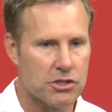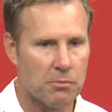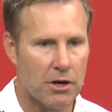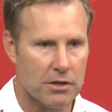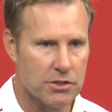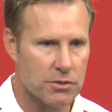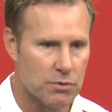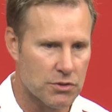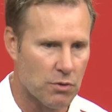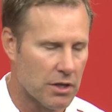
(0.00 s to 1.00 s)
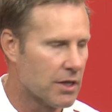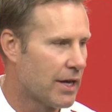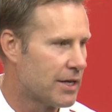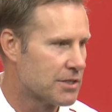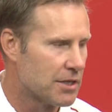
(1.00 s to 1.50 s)
Jamarcus was one of the
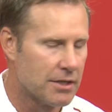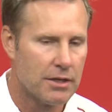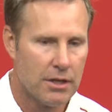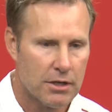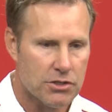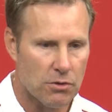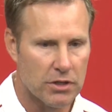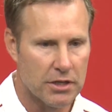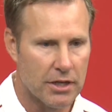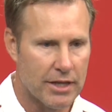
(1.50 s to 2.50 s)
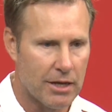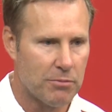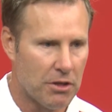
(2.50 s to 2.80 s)
guys that certainly did that,